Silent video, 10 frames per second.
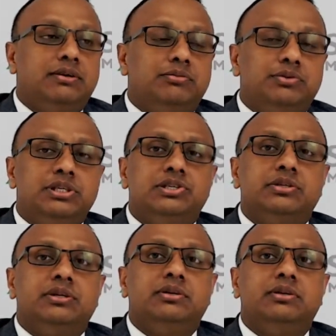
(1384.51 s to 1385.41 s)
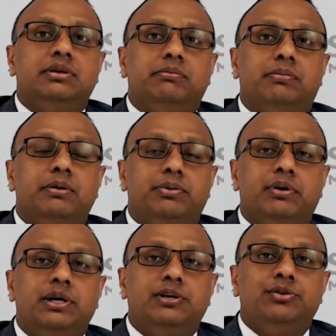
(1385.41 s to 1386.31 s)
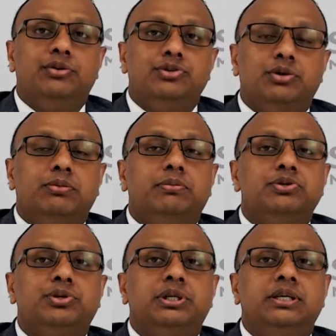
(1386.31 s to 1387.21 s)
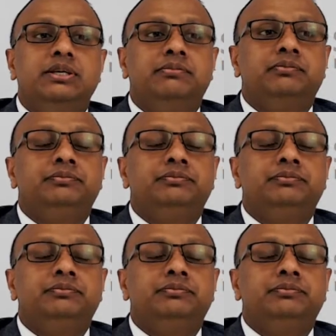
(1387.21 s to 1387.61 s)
regional by providing you a job opportunity,